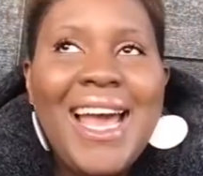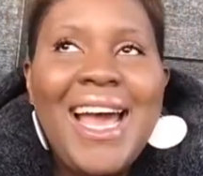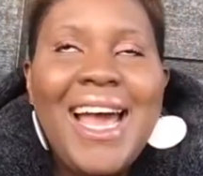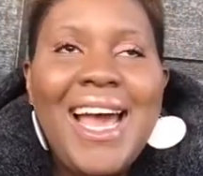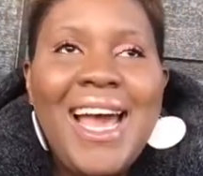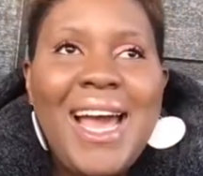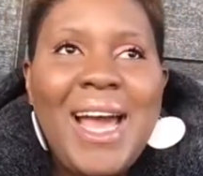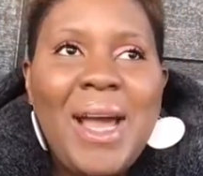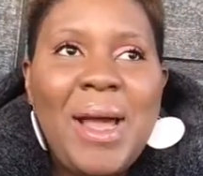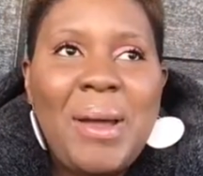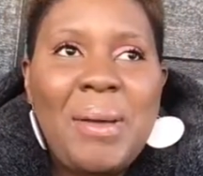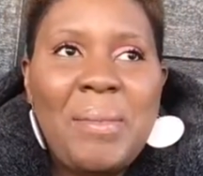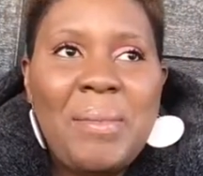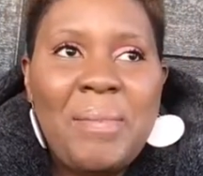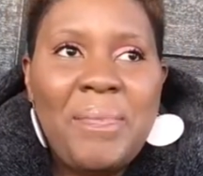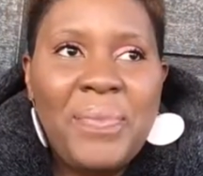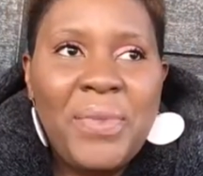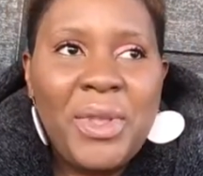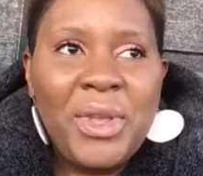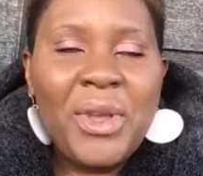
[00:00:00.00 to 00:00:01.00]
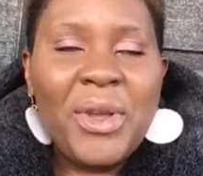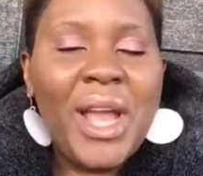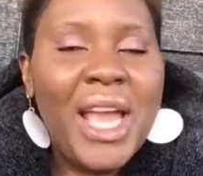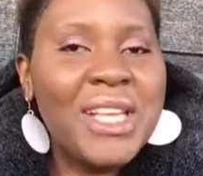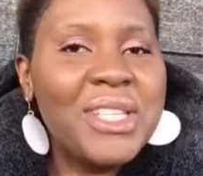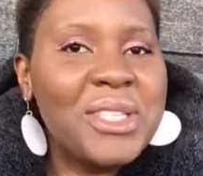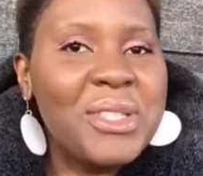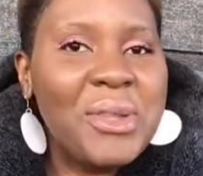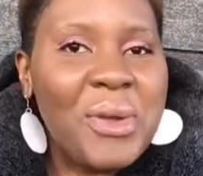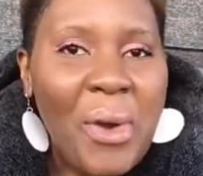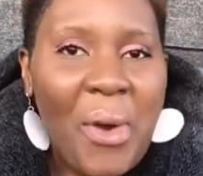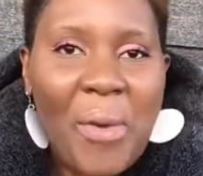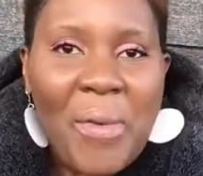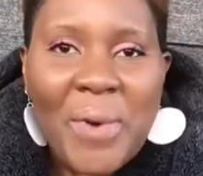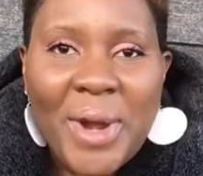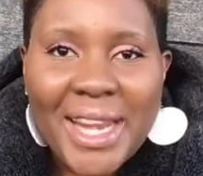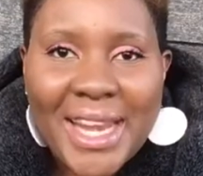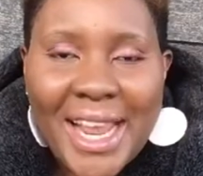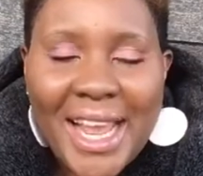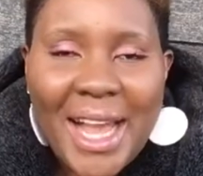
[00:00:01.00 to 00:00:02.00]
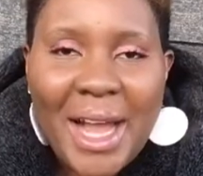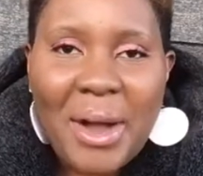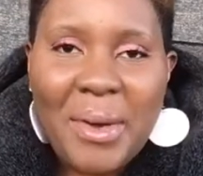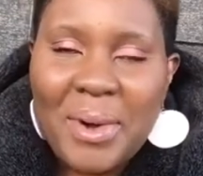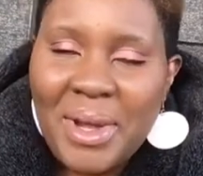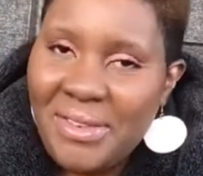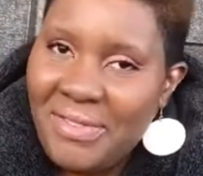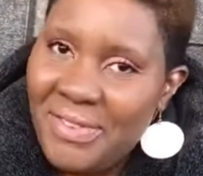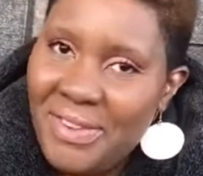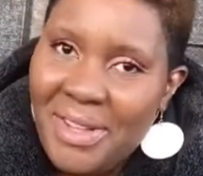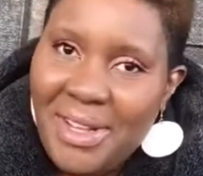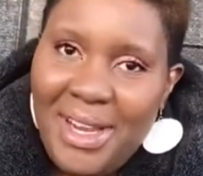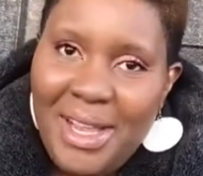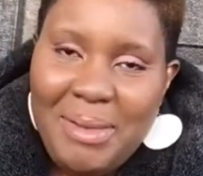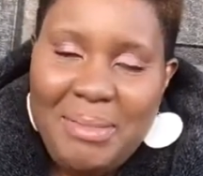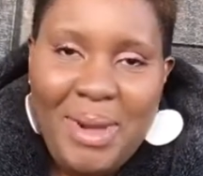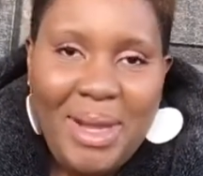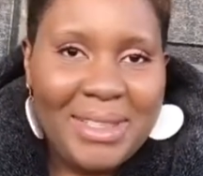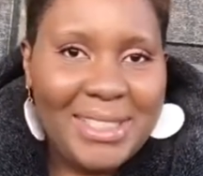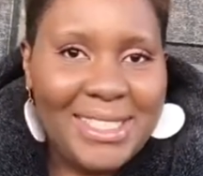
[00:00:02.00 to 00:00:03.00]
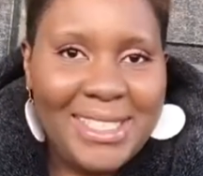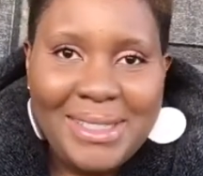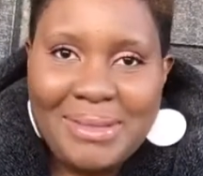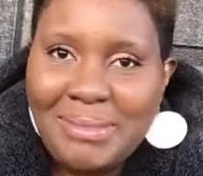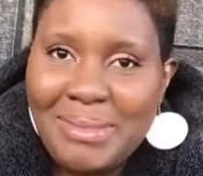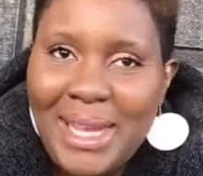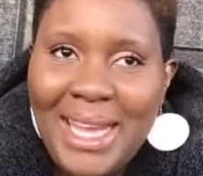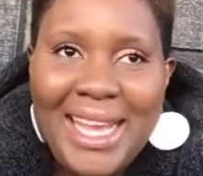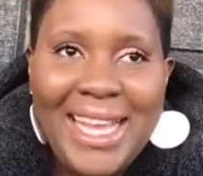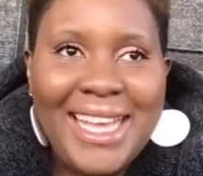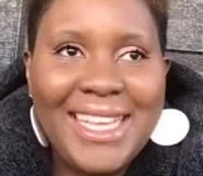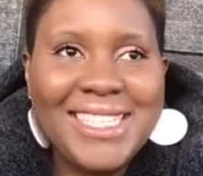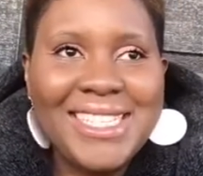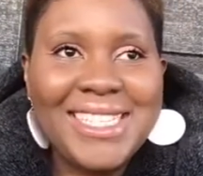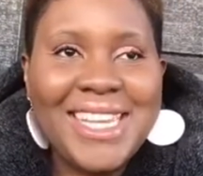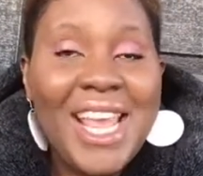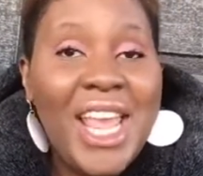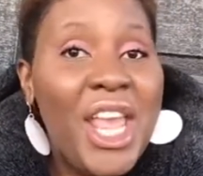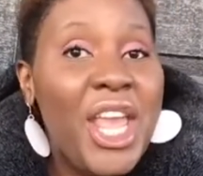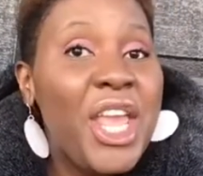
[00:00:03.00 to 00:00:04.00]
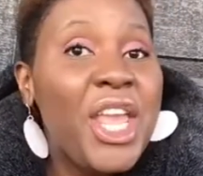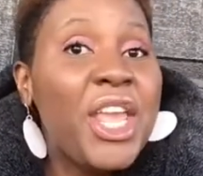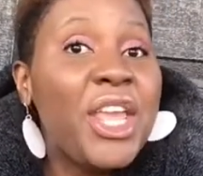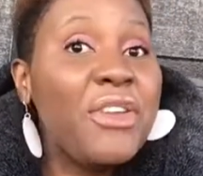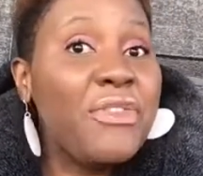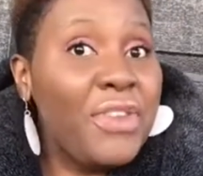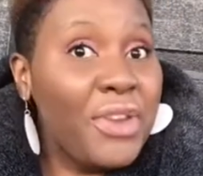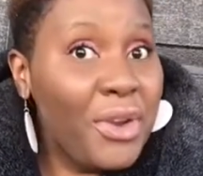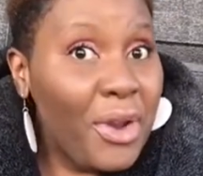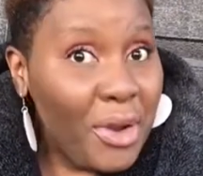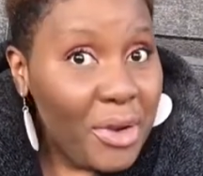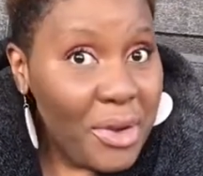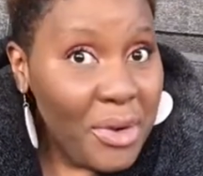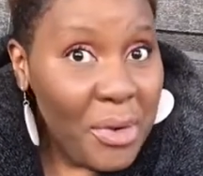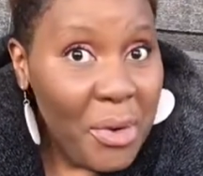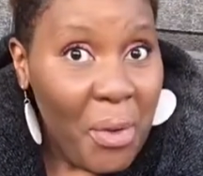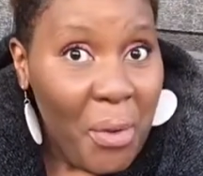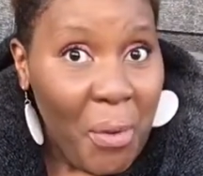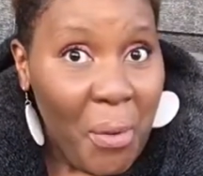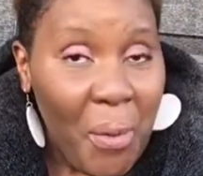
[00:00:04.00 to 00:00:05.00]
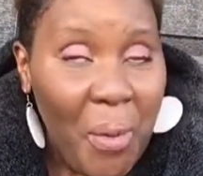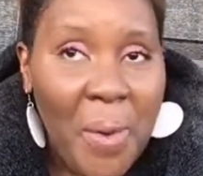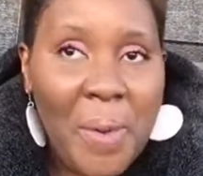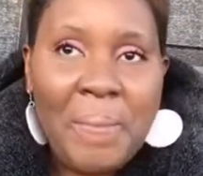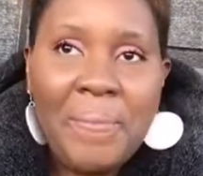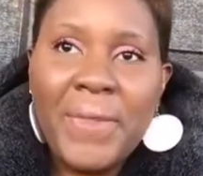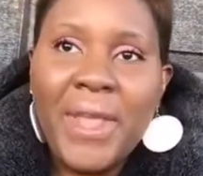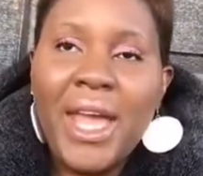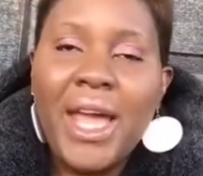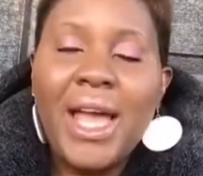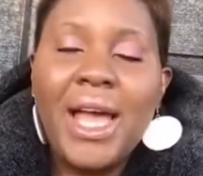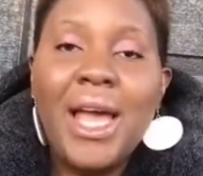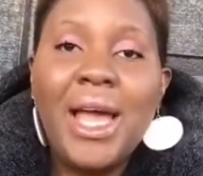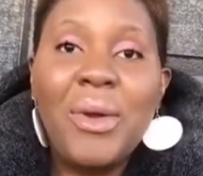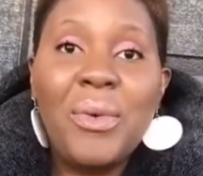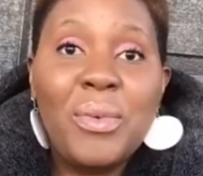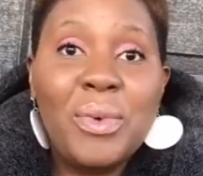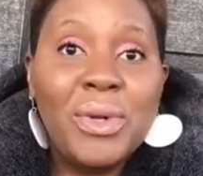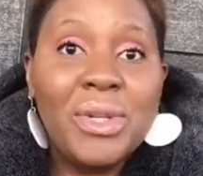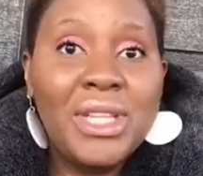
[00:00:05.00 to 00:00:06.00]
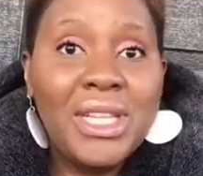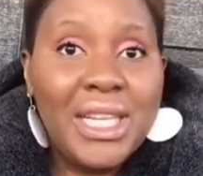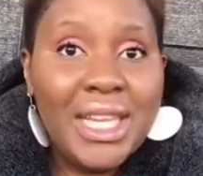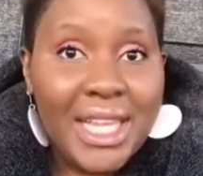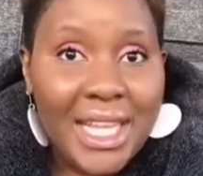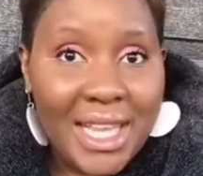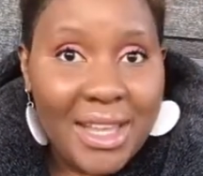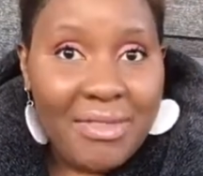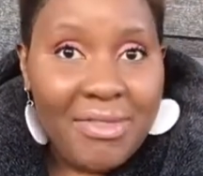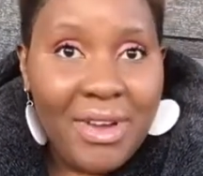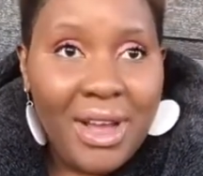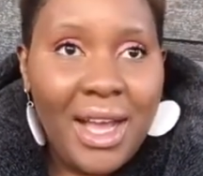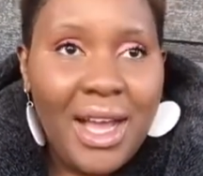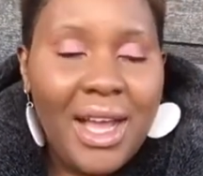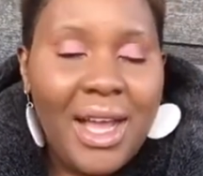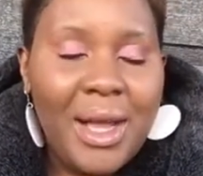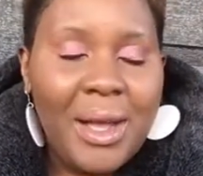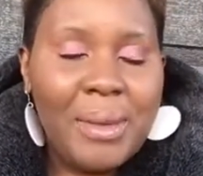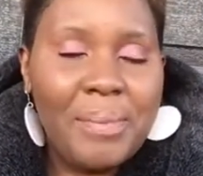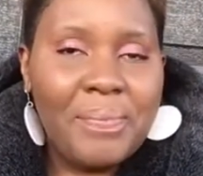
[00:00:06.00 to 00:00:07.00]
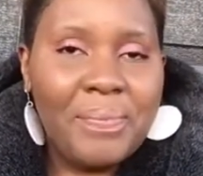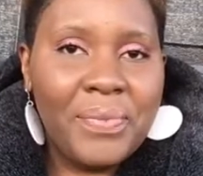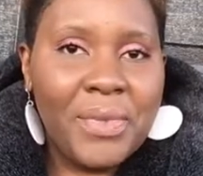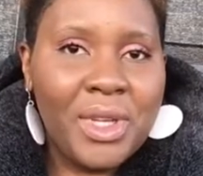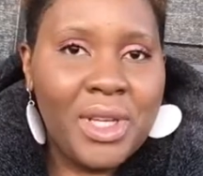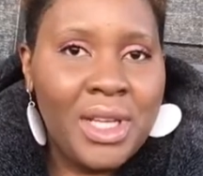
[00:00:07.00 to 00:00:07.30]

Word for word: Um, you guys know already how I feel about Dimash. If you don't know, I will leave um,